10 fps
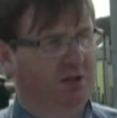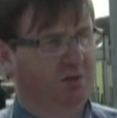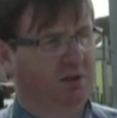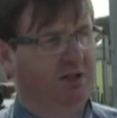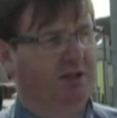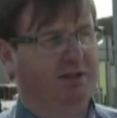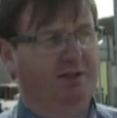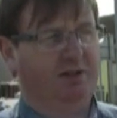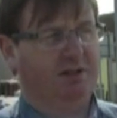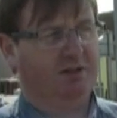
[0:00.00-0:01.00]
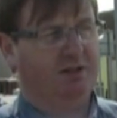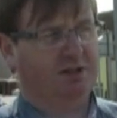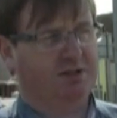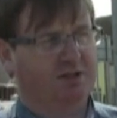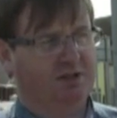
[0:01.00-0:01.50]

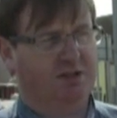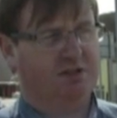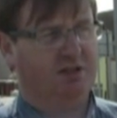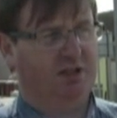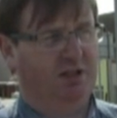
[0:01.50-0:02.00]
This is just